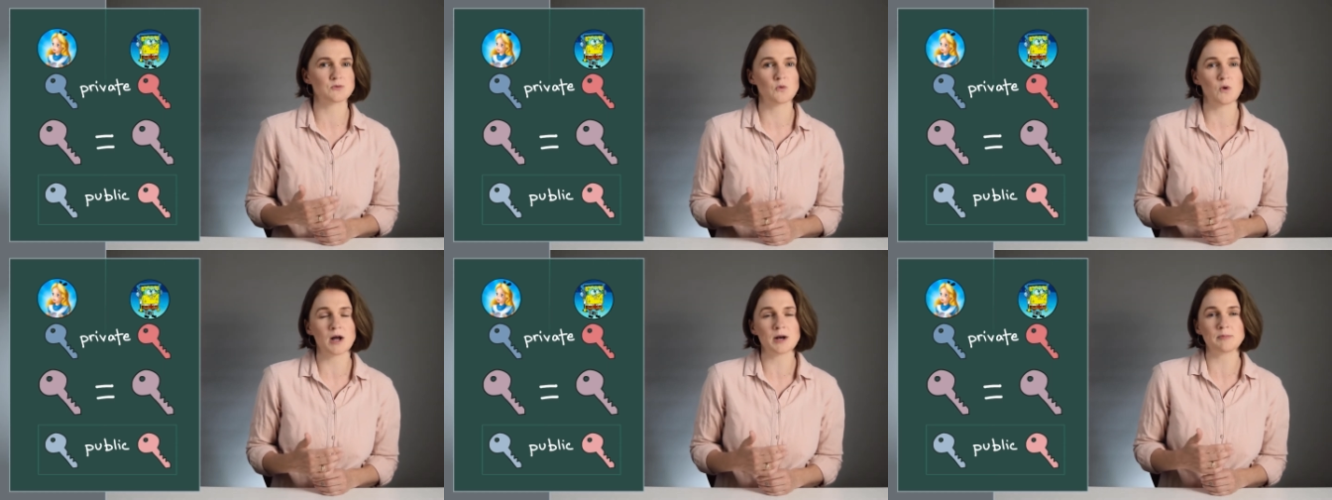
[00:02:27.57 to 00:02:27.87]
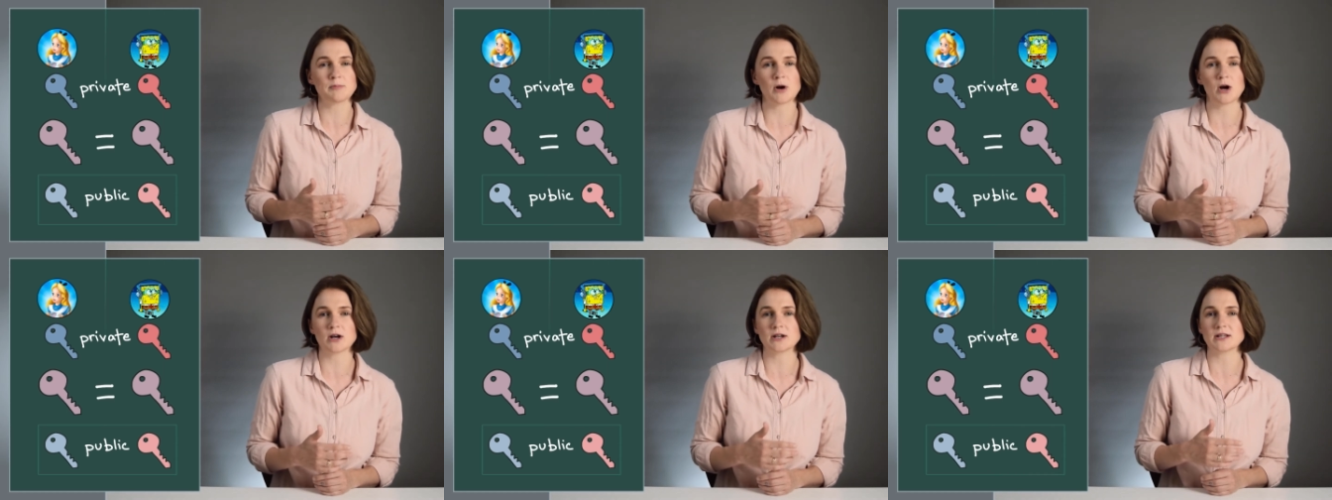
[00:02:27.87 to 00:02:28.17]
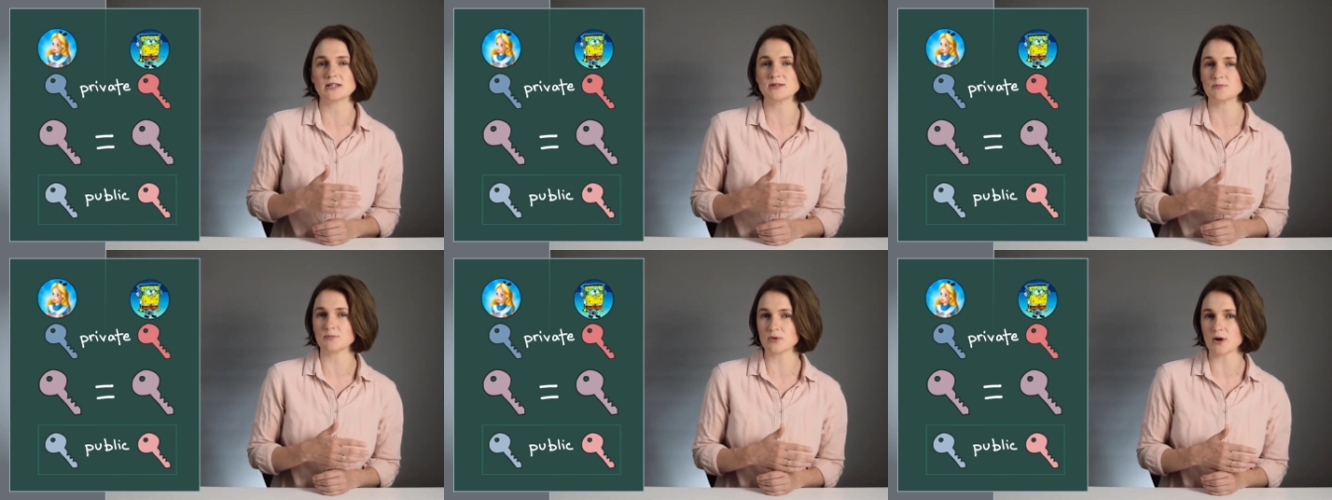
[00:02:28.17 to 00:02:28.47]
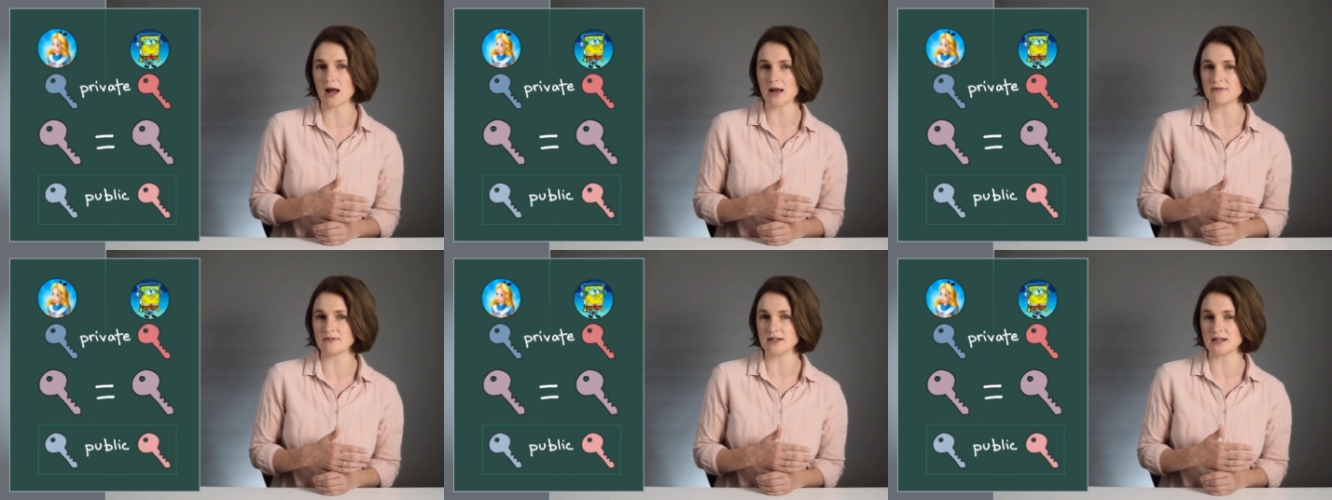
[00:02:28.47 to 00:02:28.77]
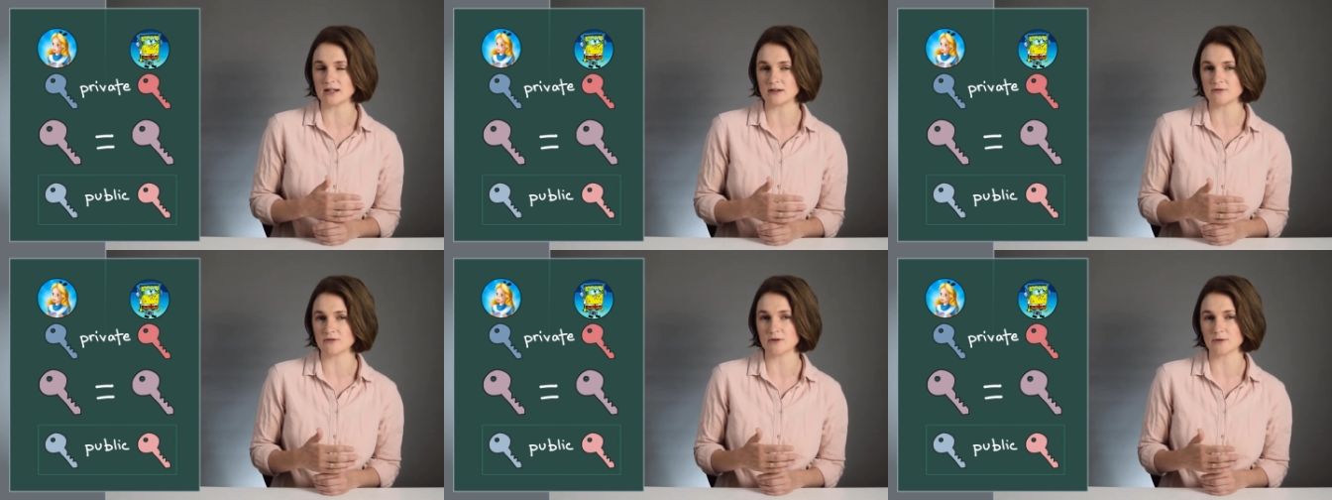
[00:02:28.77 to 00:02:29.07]
one party's private
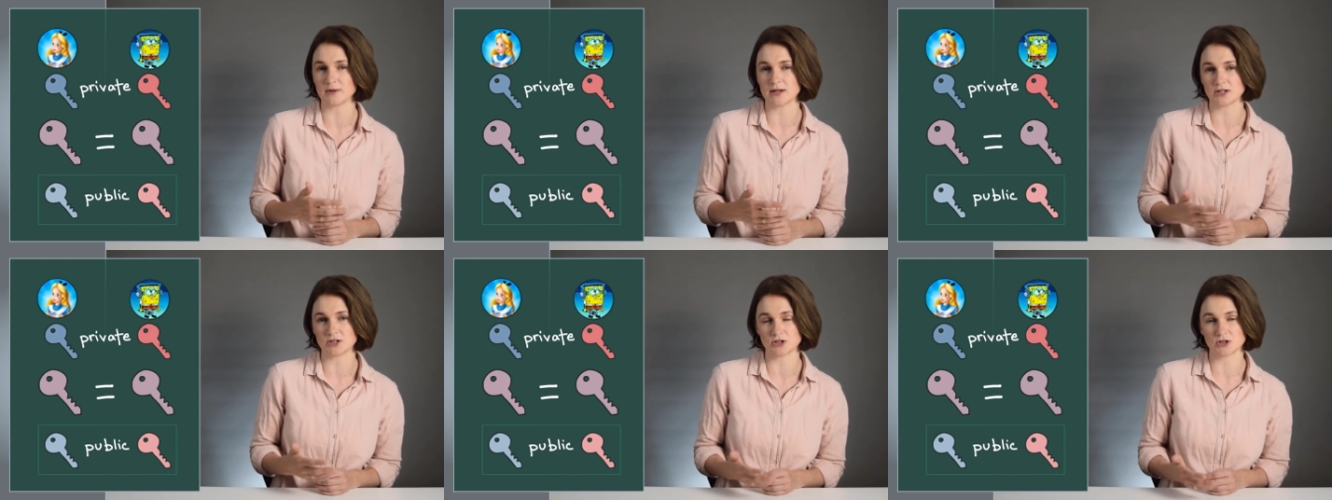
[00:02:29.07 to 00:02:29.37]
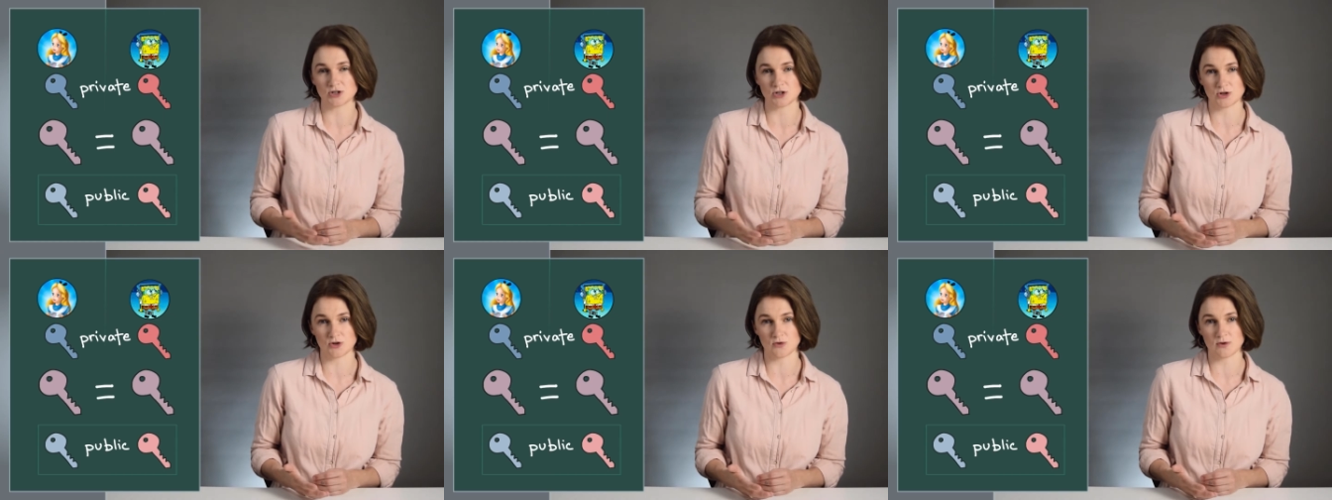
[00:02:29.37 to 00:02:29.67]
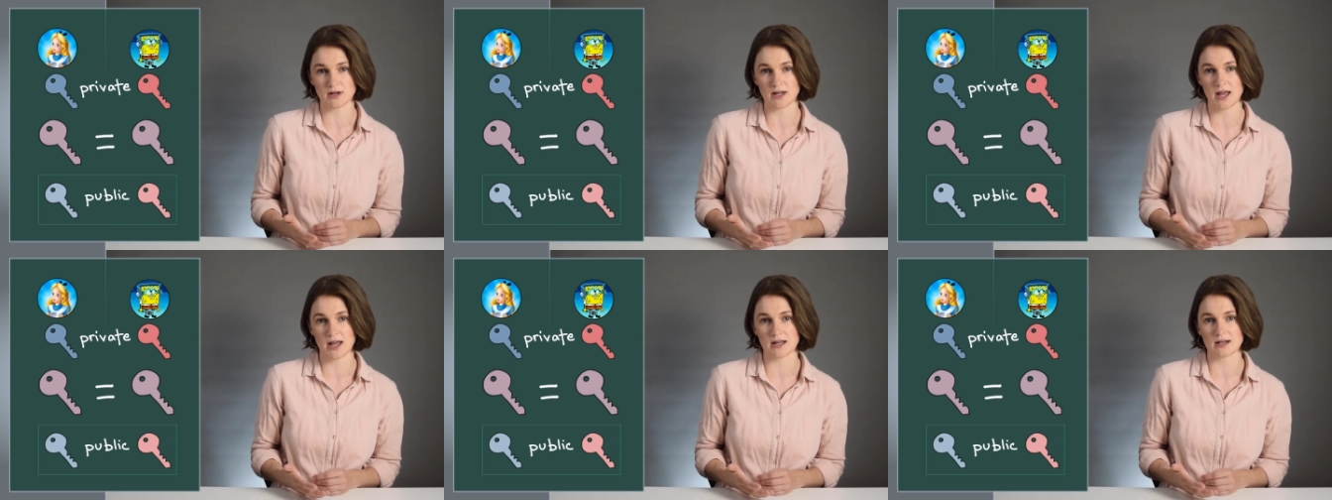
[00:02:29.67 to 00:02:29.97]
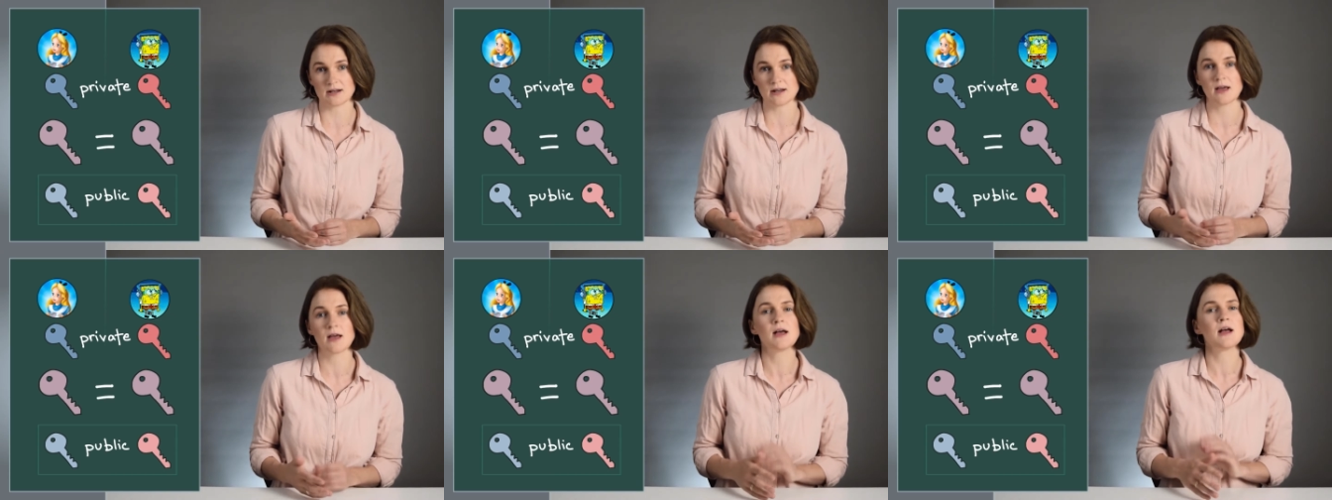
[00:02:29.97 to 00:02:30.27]
information to create.